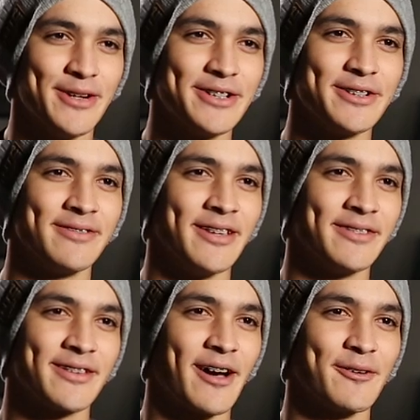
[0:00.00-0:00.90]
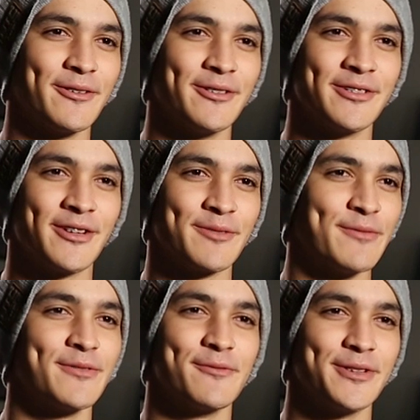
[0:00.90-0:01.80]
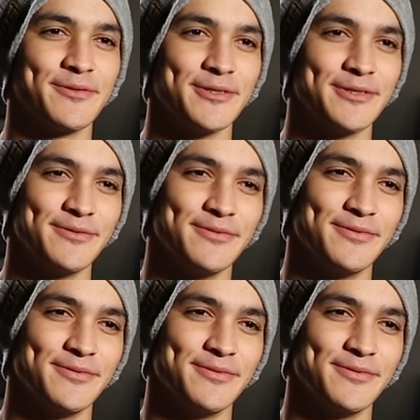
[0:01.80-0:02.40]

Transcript: much, and Taco is not my favorite food.